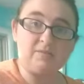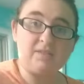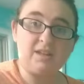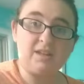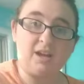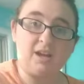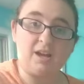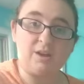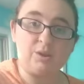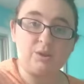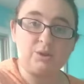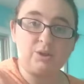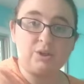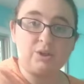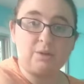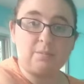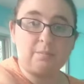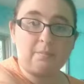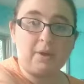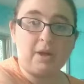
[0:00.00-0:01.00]
of the
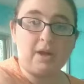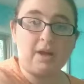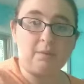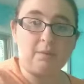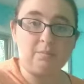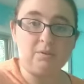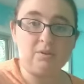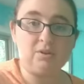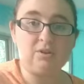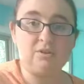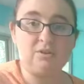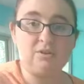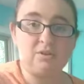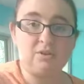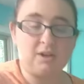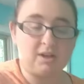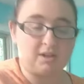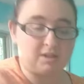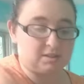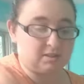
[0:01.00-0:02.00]
other
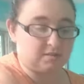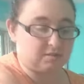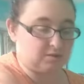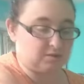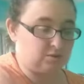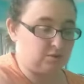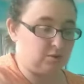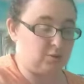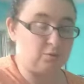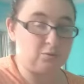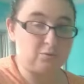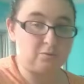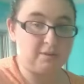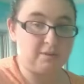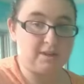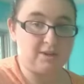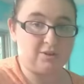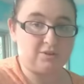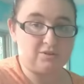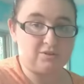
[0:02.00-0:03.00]
popular noodle
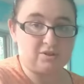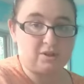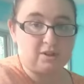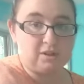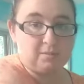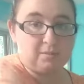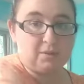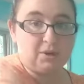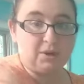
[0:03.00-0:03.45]
makers on the